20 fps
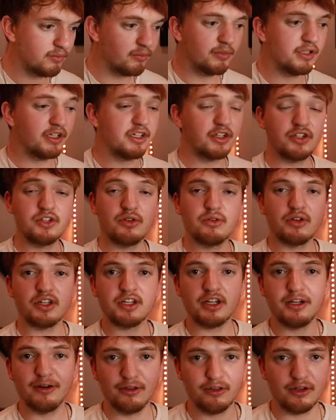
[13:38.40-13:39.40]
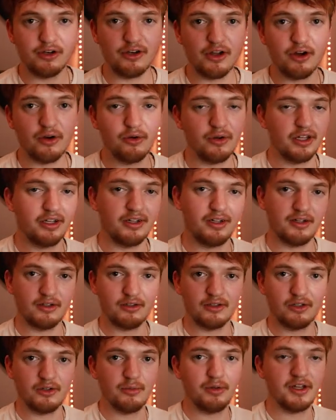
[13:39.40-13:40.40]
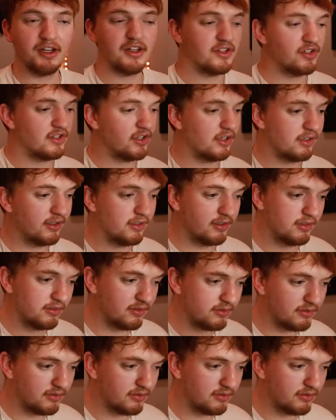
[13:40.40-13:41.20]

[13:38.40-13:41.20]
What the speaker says: because you can hear the note in it a little bit easier.